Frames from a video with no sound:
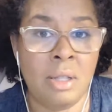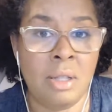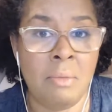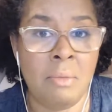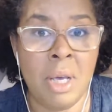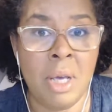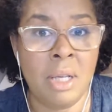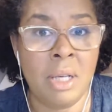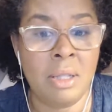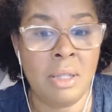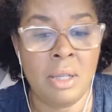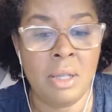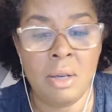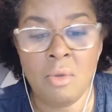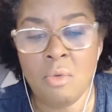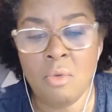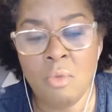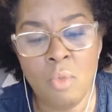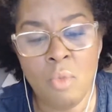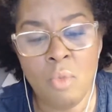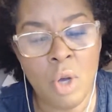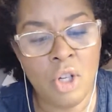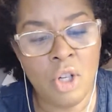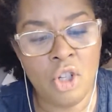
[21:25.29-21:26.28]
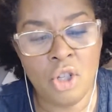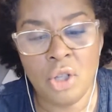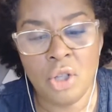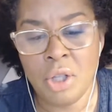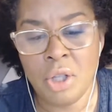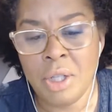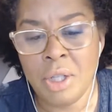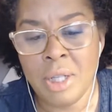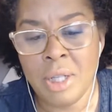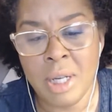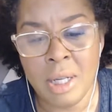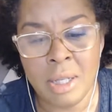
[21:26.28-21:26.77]
amazing. What
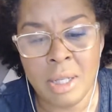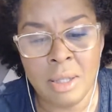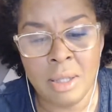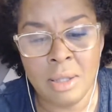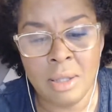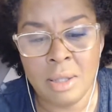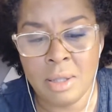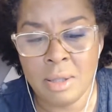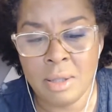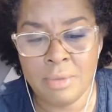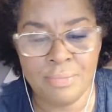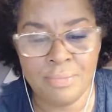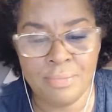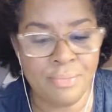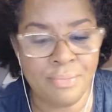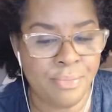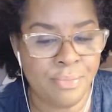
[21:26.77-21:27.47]
she does,